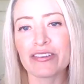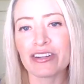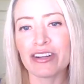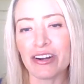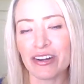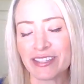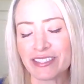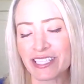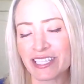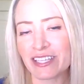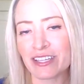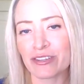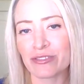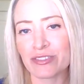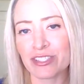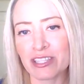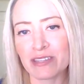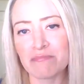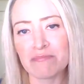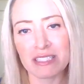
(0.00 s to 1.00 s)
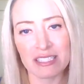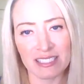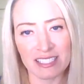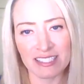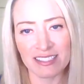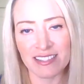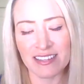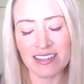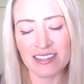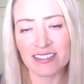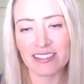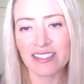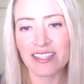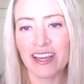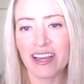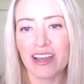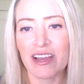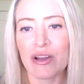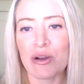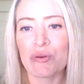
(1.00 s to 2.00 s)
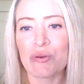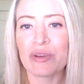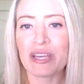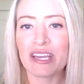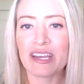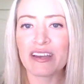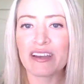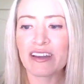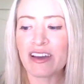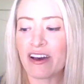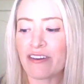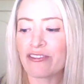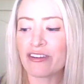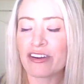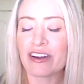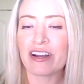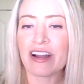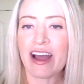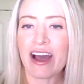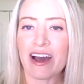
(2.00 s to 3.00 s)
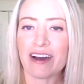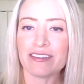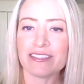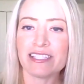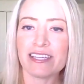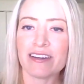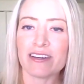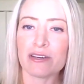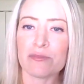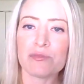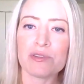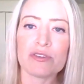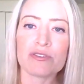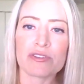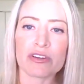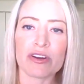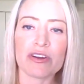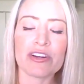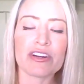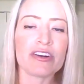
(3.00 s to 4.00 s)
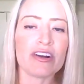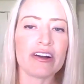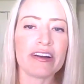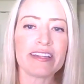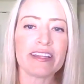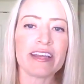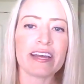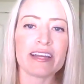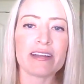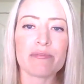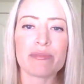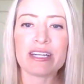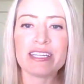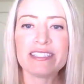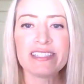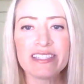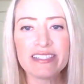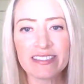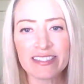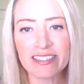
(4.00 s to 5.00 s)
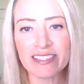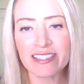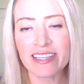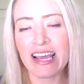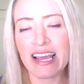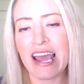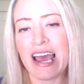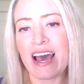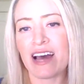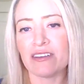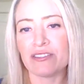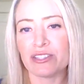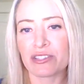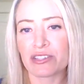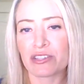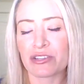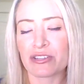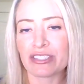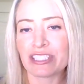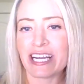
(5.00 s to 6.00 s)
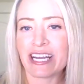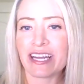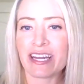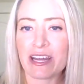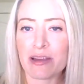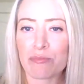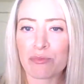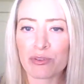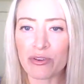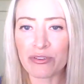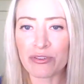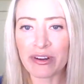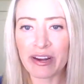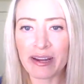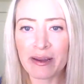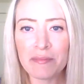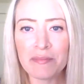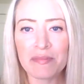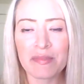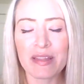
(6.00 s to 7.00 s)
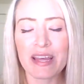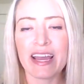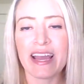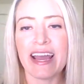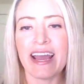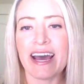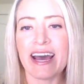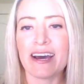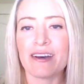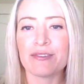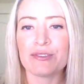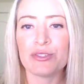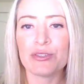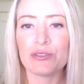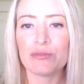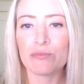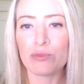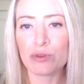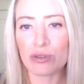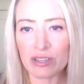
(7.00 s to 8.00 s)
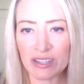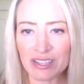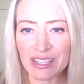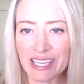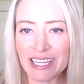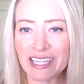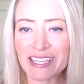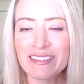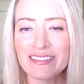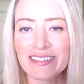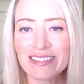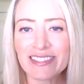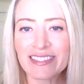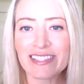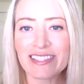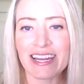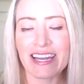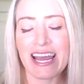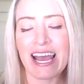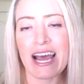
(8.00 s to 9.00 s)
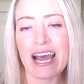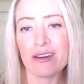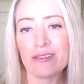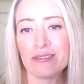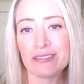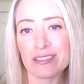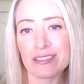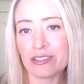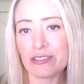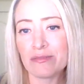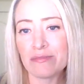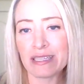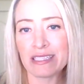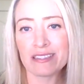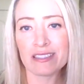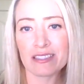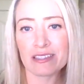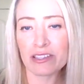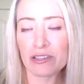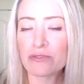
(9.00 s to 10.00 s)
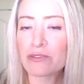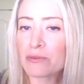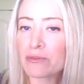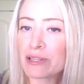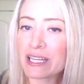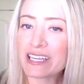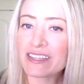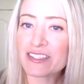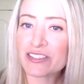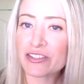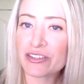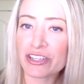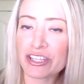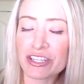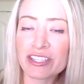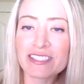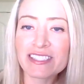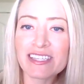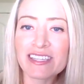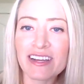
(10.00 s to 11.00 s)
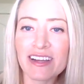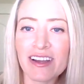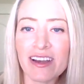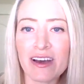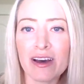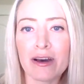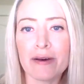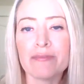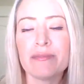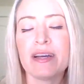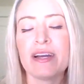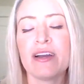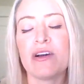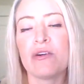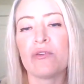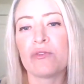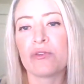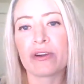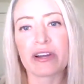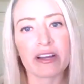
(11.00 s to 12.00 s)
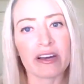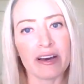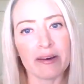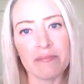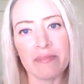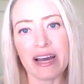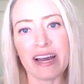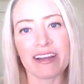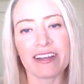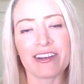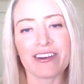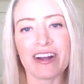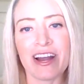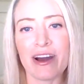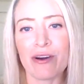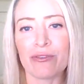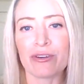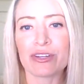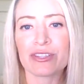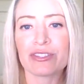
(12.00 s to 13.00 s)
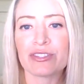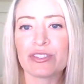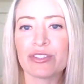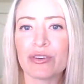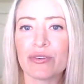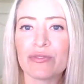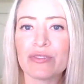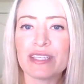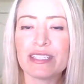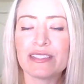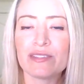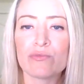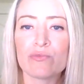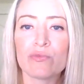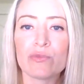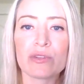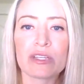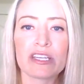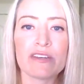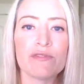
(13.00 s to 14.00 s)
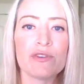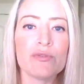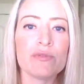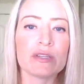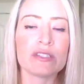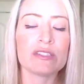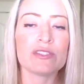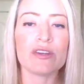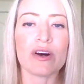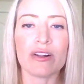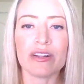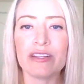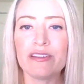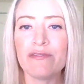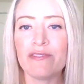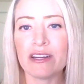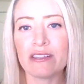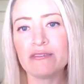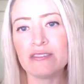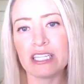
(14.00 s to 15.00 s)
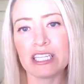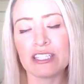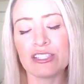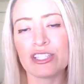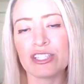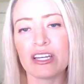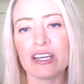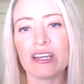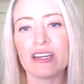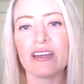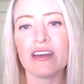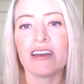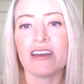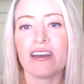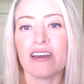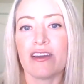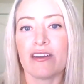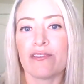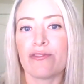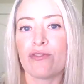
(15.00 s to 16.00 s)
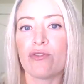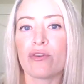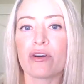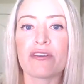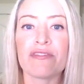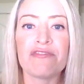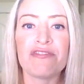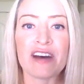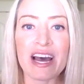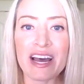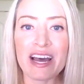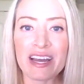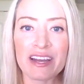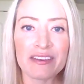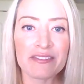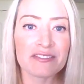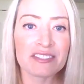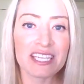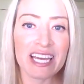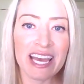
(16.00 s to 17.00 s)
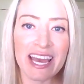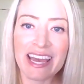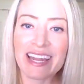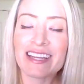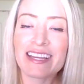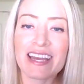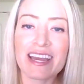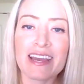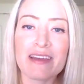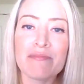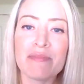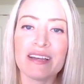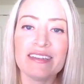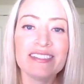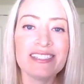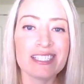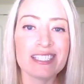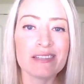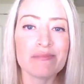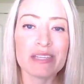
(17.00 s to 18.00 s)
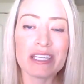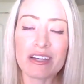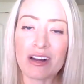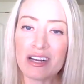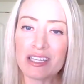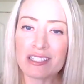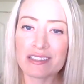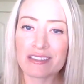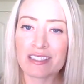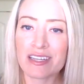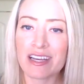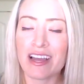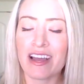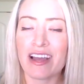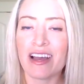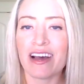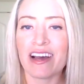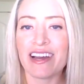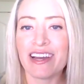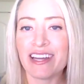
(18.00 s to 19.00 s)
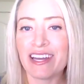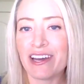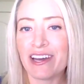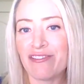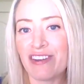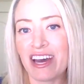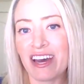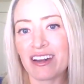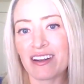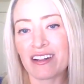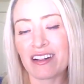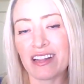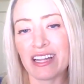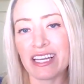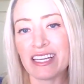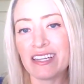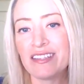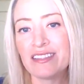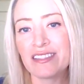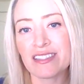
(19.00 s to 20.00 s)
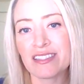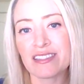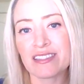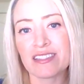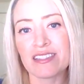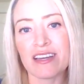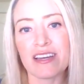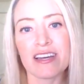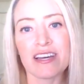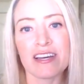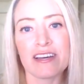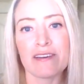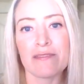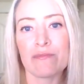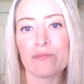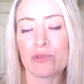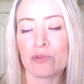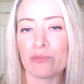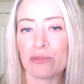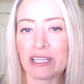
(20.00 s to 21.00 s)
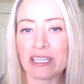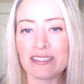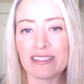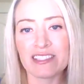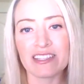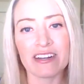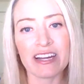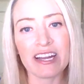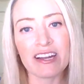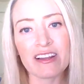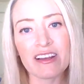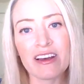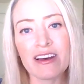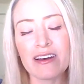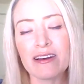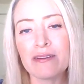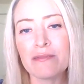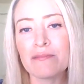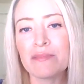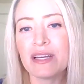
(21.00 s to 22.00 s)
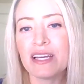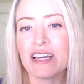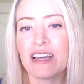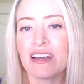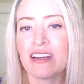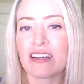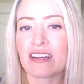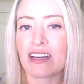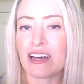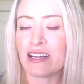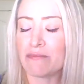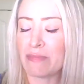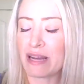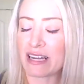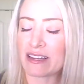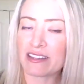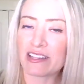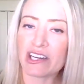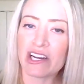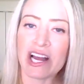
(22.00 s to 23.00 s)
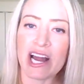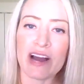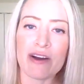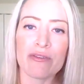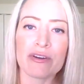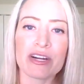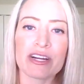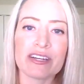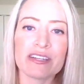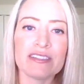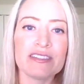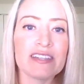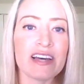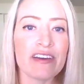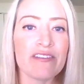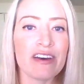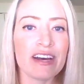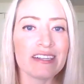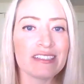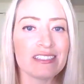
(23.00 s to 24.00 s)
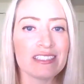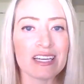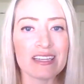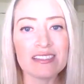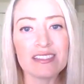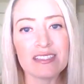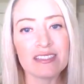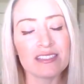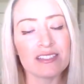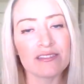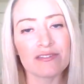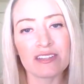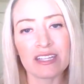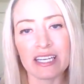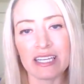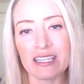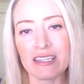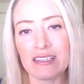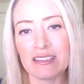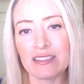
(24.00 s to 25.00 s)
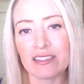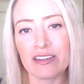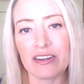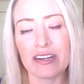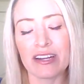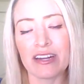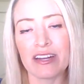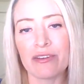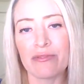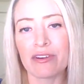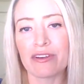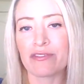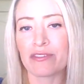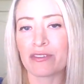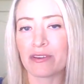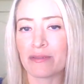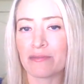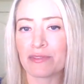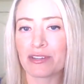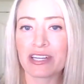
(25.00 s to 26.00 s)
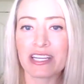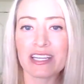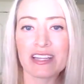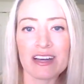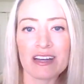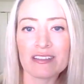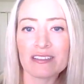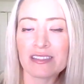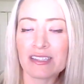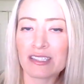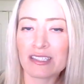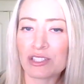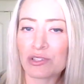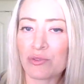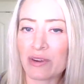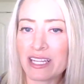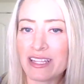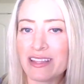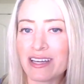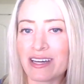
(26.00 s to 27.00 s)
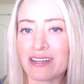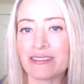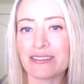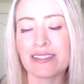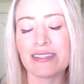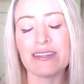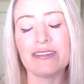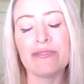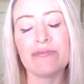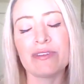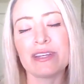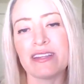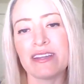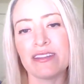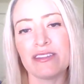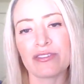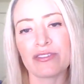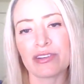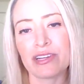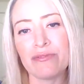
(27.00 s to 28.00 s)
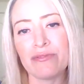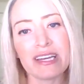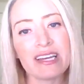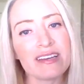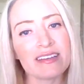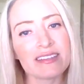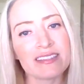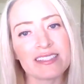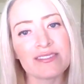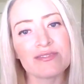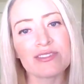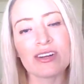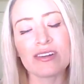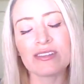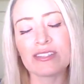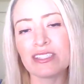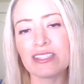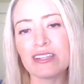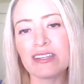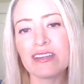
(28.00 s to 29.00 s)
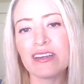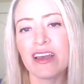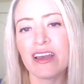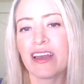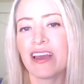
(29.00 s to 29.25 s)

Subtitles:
their online coaching businesses. We cover how to help you grow your online presence, how to create a program, how to book clients, and how to basically replace your nursing income or cut back your hours. So this will give you a solid foundation for 5, 10K months and beyond. I have had clients replace their income, cut back their hours. I've had dozens of clients earn anywhere from $3,000 to $20,000 within 3 weeks of launching